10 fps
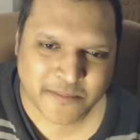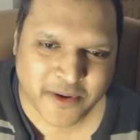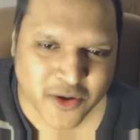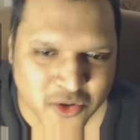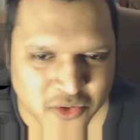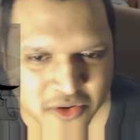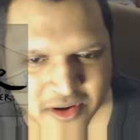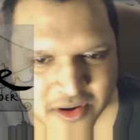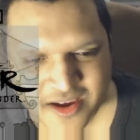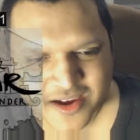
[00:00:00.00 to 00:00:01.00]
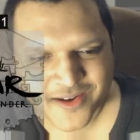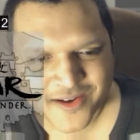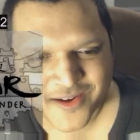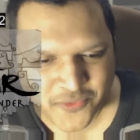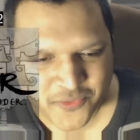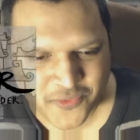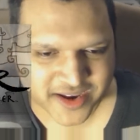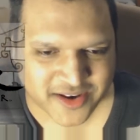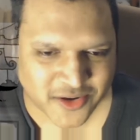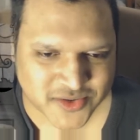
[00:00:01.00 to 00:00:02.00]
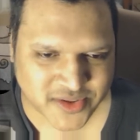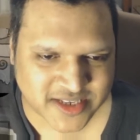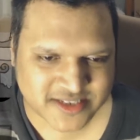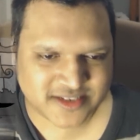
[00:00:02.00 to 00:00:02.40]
But who? Well, who fucking knows all this?